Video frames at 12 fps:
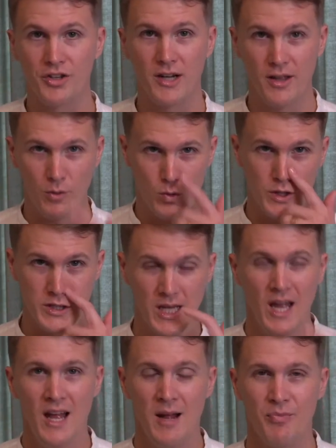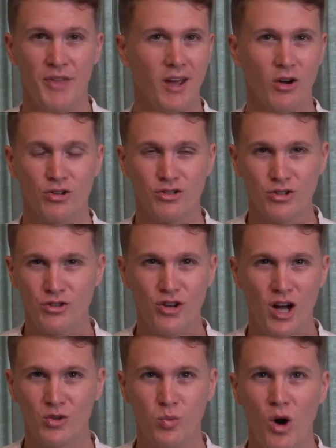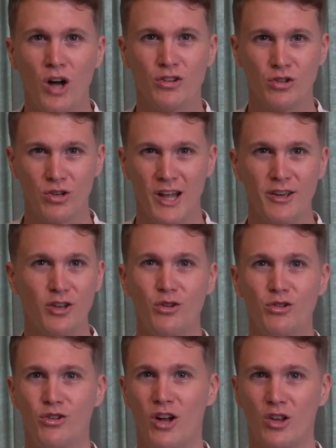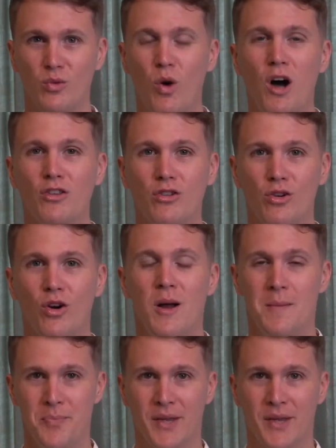In other words, they also do not want to, like you do not want to,